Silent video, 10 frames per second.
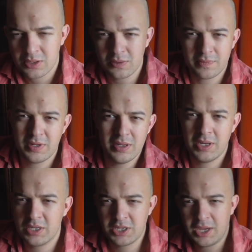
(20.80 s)
sort of
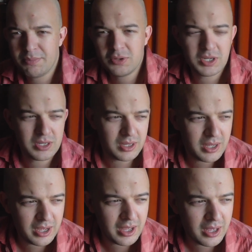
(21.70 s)
nudging and pushing
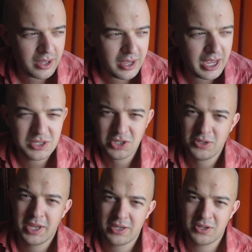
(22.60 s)
as
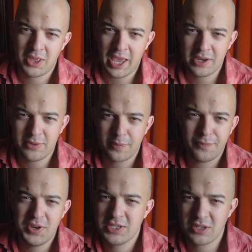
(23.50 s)
you get to the end of a
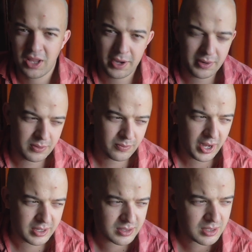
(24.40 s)
finish line in a
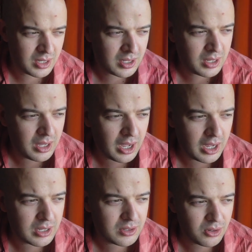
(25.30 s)
race.
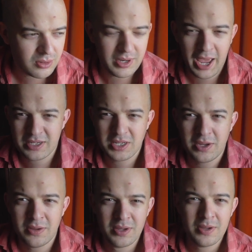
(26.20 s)
Not
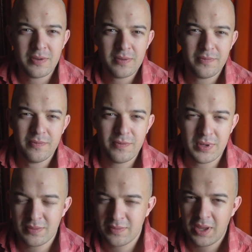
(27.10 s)
actually
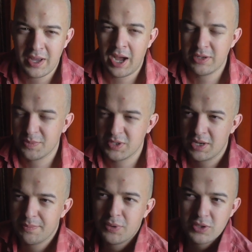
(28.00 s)

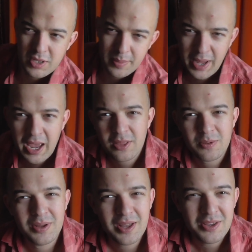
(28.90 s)
100% pushing them out
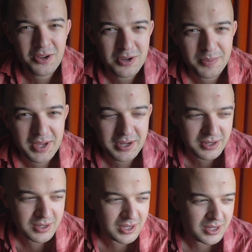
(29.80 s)
of your
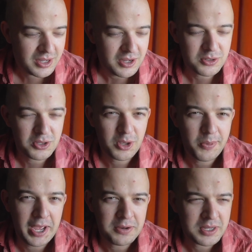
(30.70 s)
competitor onto the
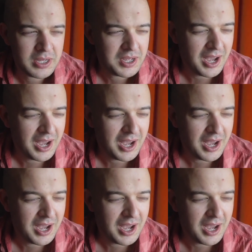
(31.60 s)
ground.